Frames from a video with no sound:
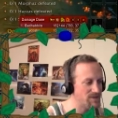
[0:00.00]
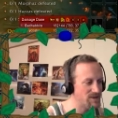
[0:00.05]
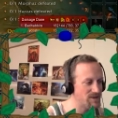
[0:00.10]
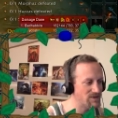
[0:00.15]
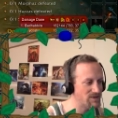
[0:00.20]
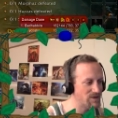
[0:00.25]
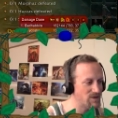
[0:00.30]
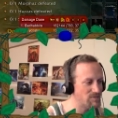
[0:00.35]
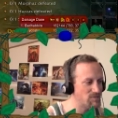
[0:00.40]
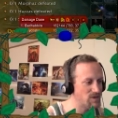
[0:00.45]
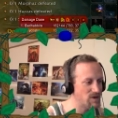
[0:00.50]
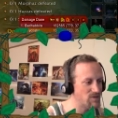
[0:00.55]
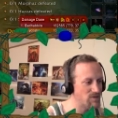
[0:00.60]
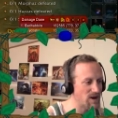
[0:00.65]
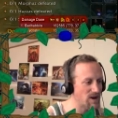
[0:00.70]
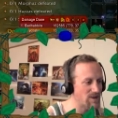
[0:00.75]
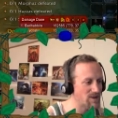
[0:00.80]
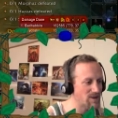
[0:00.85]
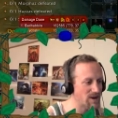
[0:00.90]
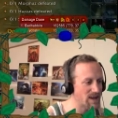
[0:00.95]
It took me a
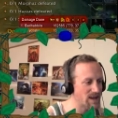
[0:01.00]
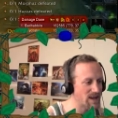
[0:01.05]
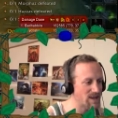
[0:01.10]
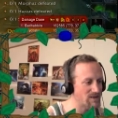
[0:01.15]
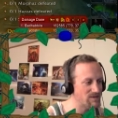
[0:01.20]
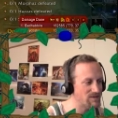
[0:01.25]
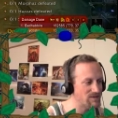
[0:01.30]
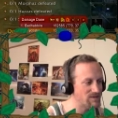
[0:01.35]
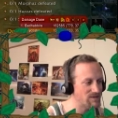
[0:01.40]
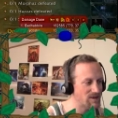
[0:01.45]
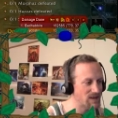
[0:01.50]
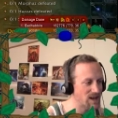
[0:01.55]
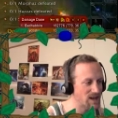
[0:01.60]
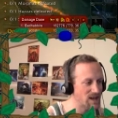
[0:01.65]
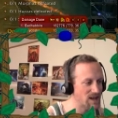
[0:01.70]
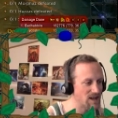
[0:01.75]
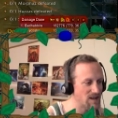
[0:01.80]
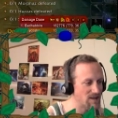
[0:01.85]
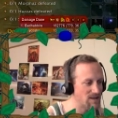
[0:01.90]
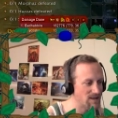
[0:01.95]
while though. I got
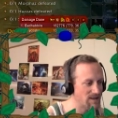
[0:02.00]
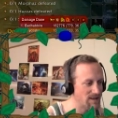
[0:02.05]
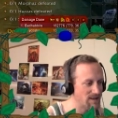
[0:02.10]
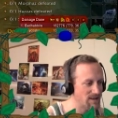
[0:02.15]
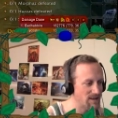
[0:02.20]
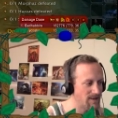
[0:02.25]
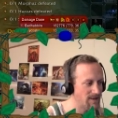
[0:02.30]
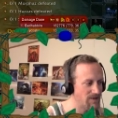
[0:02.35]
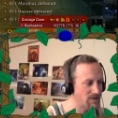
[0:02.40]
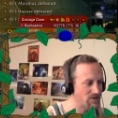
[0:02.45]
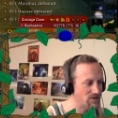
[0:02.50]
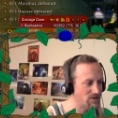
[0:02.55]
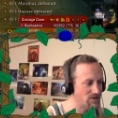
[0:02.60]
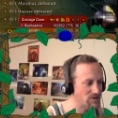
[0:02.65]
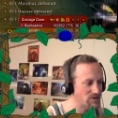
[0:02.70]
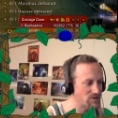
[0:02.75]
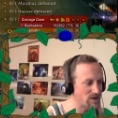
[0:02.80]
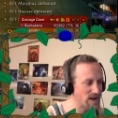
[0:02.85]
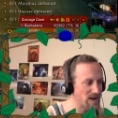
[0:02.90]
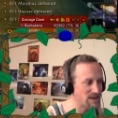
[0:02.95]
kinda
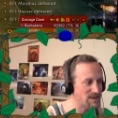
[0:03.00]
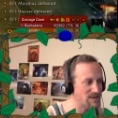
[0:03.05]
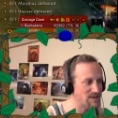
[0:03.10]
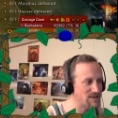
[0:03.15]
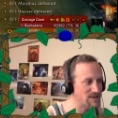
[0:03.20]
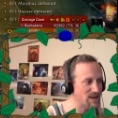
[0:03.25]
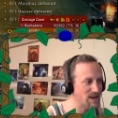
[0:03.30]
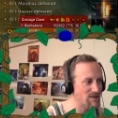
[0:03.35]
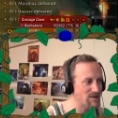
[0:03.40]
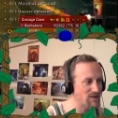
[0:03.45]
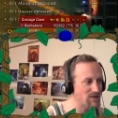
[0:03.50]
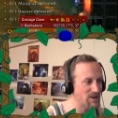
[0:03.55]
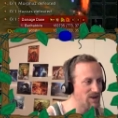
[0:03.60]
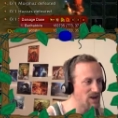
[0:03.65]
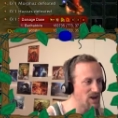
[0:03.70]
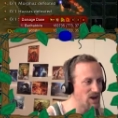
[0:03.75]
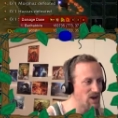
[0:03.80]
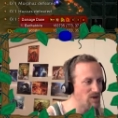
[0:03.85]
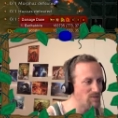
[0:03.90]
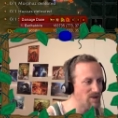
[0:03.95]
distracted and I was like,
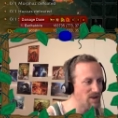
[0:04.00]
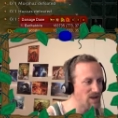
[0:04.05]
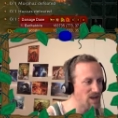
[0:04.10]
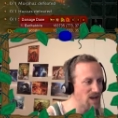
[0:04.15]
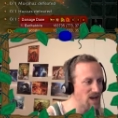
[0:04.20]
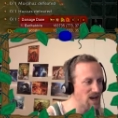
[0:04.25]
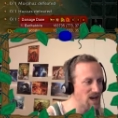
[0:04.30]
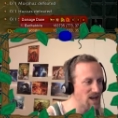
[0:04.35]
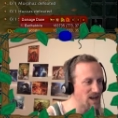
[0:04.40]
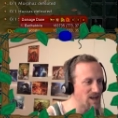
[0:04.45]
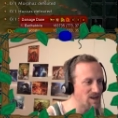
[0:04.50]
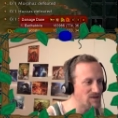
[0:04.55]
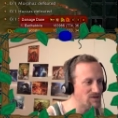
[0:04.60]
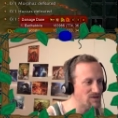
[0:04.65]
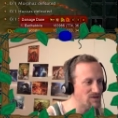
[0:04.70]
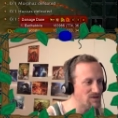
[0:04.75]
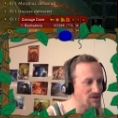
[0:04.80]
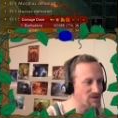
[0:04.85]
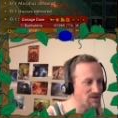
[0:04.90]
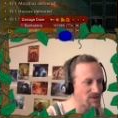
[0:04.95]
oh my god, I don't
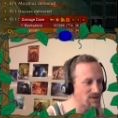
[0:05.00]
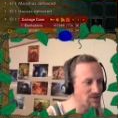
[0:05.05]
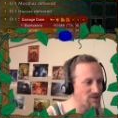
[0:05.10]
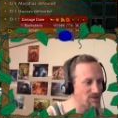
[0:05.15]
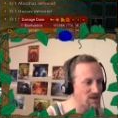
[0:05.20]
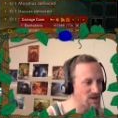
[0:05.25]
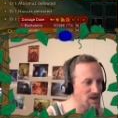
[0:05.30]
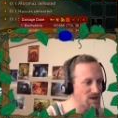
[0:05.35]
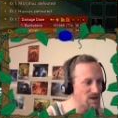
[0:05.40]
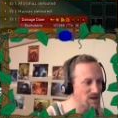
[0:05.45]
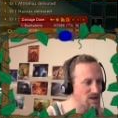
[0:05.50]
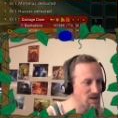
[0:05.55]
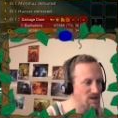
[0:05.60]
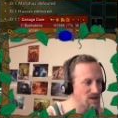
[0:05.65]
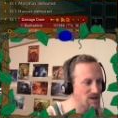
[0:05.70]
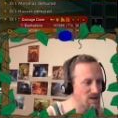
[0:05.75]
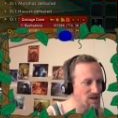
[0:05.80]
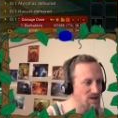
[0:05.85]
know what's going on.